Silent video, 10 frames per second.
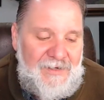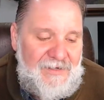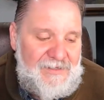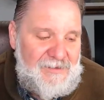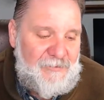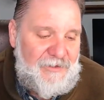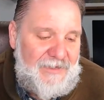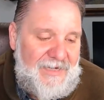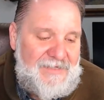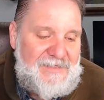Someone
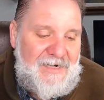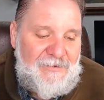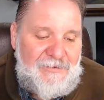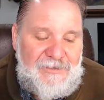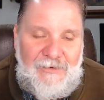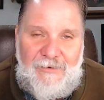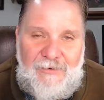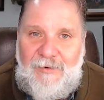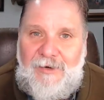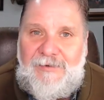last night was going to
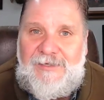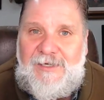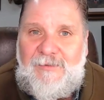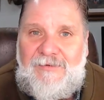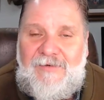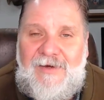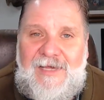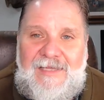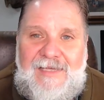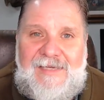pray with someone for
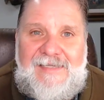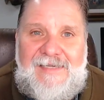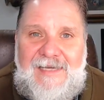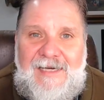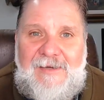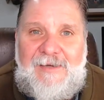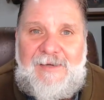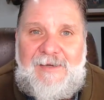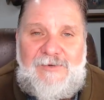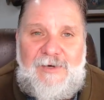healing. I said, can you give me
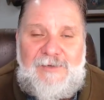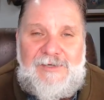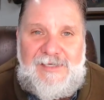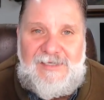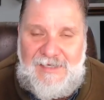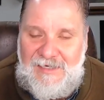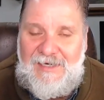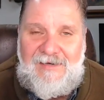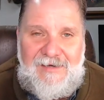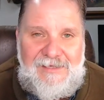some scriptures? I said,
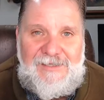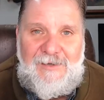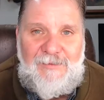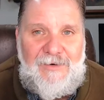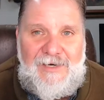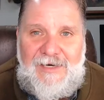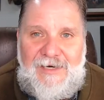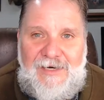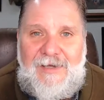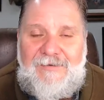yeah, I got some right here,
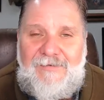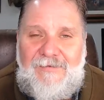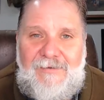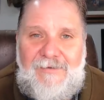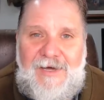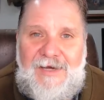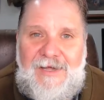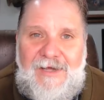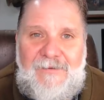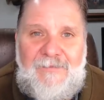ready to
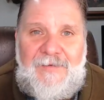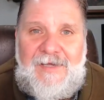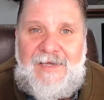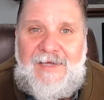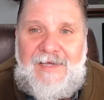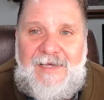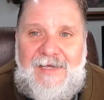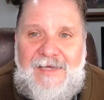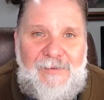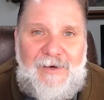go. He
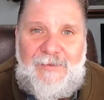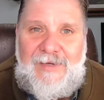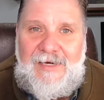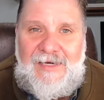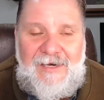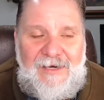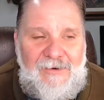said, well, we need to know.